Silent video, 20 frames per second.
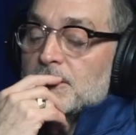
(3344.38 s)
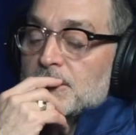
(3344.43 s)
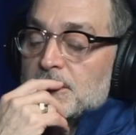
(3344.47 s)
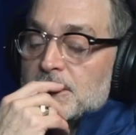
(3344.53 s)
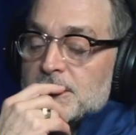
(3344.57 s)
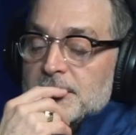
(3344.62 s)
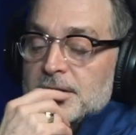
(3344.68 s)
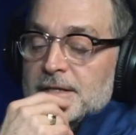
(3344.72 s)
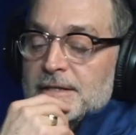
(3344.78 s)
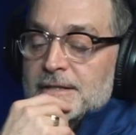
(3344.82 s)

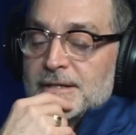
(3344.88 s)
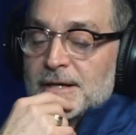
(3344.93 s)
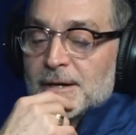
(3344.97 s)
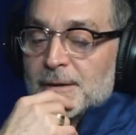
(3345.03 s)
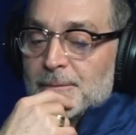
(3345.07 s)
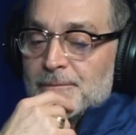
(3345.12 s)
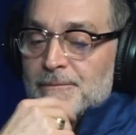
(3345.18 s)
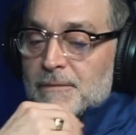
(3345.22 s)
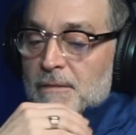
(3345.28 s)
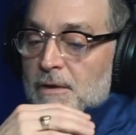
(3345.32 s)
Does it
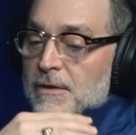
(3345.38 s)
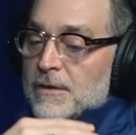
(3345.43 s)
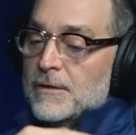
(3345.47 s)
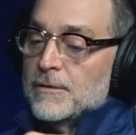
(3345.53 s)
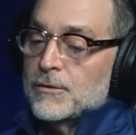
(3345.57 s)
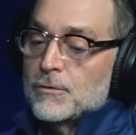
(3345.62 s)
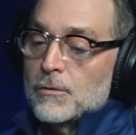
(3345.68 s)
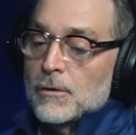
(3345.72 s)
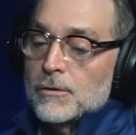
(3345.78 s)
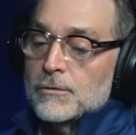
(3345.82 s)

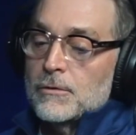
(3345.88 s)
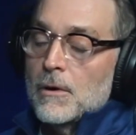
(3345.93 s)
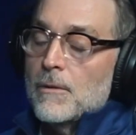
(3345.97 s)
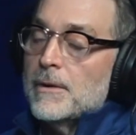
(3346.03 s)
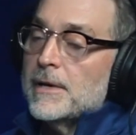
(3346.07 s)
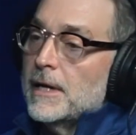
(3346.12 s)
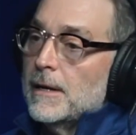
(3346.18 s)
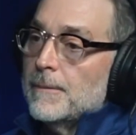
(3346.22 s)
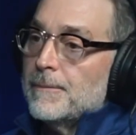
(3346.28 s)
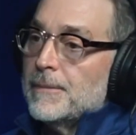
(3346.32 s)

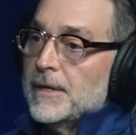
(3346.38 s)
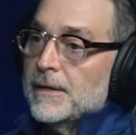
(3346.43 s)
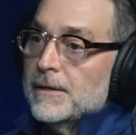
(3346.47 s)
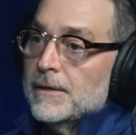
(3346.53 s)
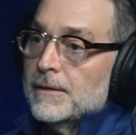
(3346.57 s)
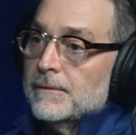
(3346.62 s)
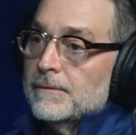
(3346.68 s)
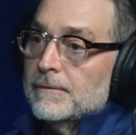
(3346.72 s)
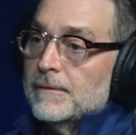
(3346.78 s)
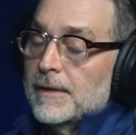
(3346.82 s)
growing up
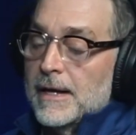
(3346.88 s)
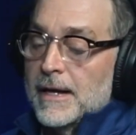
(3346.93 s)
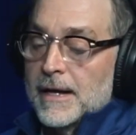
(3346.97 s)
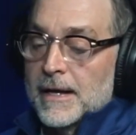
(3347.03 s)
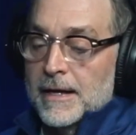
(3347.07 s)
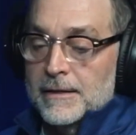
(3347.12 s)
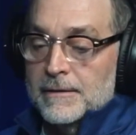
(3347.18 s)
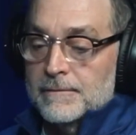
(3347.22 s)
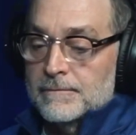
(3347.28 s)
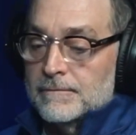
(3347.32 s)
here
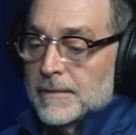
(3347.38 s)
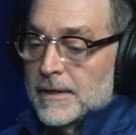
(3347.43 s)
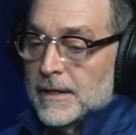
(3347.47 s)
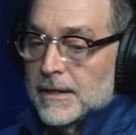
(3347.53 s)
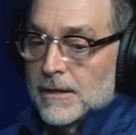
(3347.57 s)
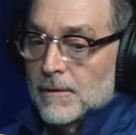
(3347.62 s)
and